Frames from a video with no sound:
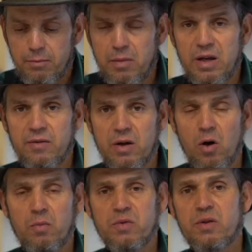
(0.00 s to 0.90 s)
many of the
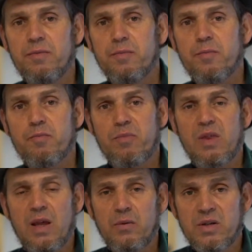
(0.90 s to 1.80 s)
homes
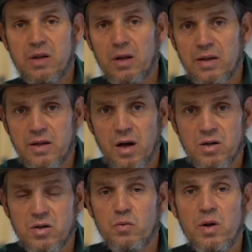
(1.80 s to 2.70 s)
that we sell at the
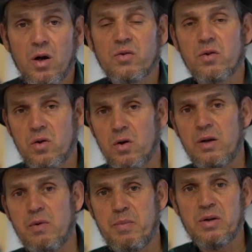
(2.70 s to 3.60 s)
auction, we also go
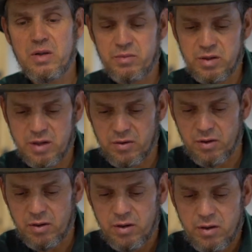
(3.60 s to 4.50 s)
and we put them
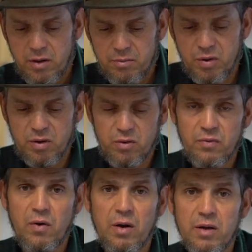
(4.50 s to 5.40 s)
together, put a
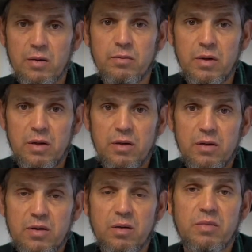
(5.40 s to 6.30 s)
roof on them.
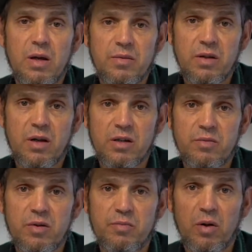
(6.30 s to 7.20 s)
Sometimes the
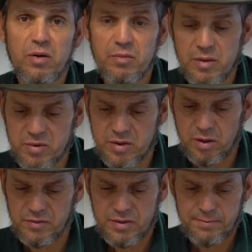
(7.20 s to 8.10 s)
customers build them
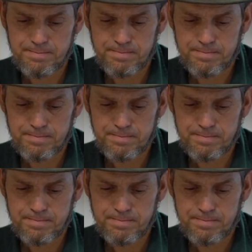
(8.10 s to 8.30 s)
themselves.